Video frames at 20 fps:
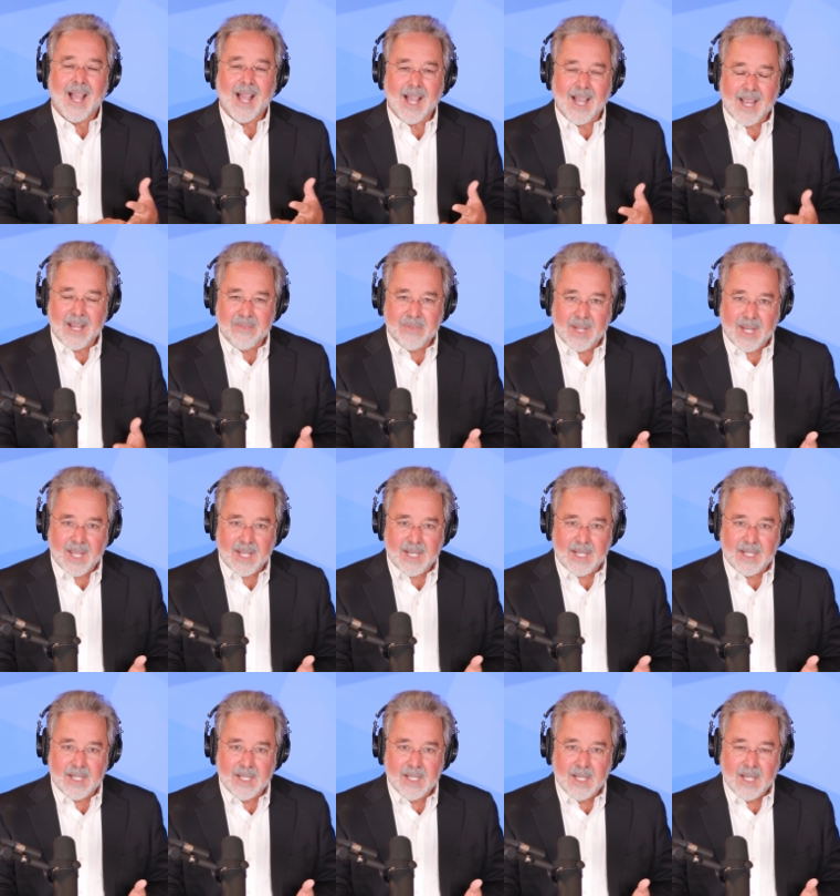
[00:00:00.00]
I've had
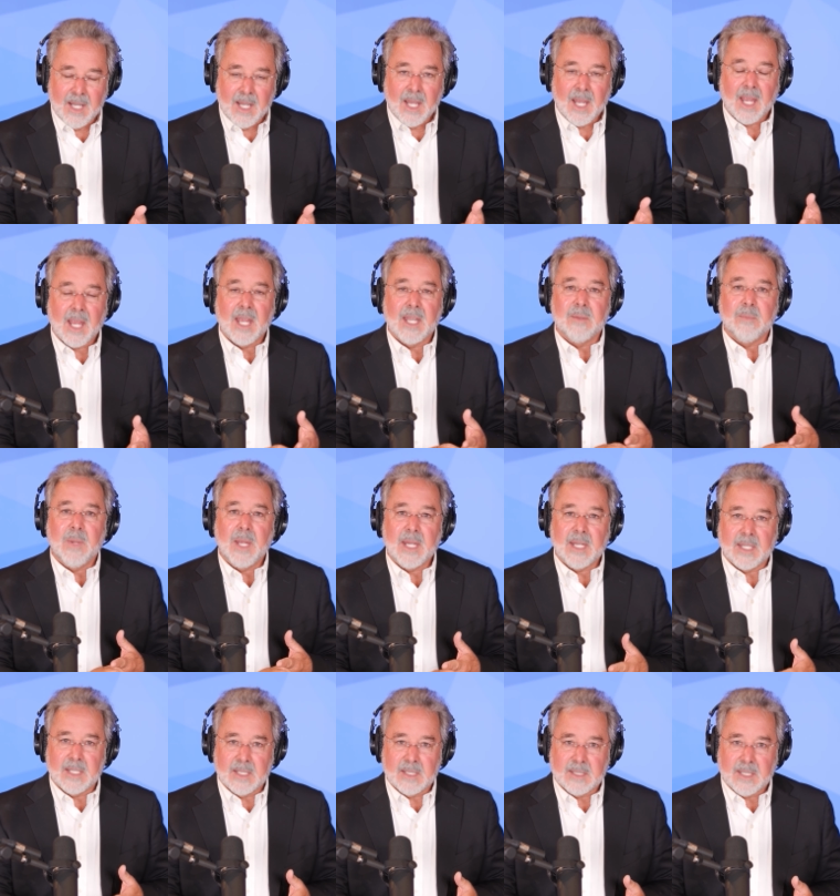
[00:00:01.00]
it, and
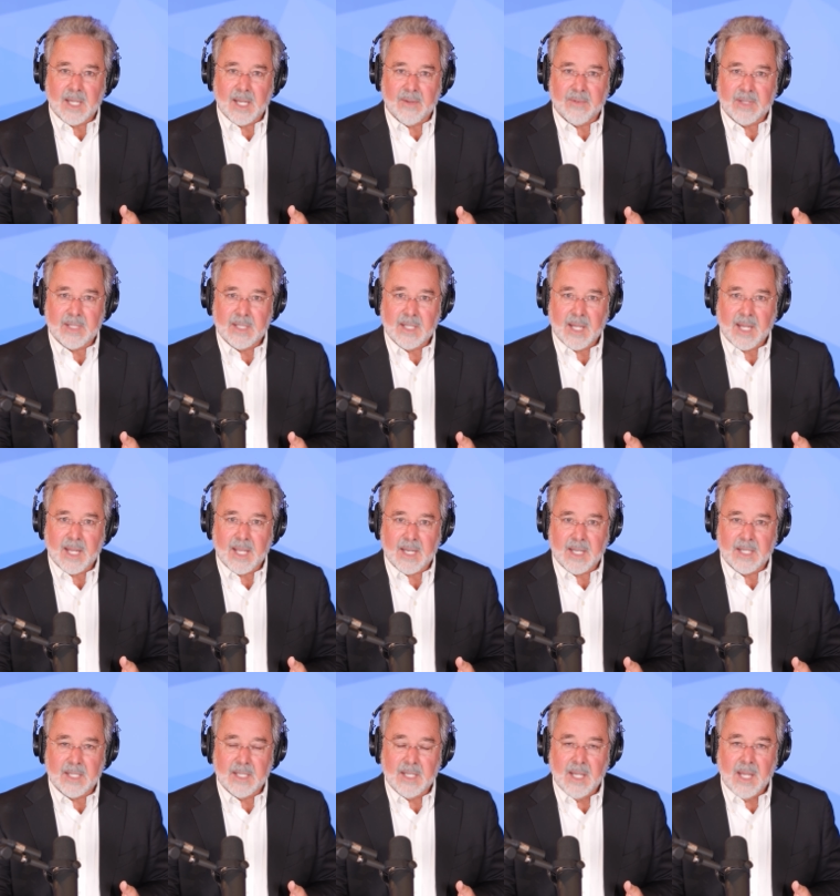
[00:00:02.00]
Megan has had it, had
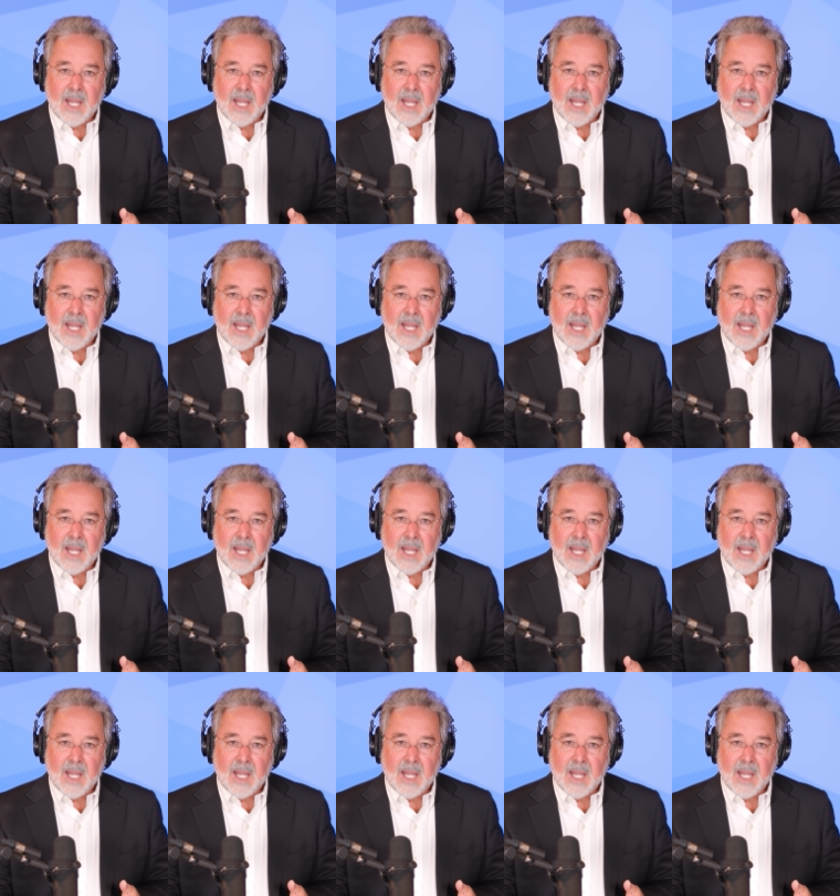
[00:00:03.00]
it,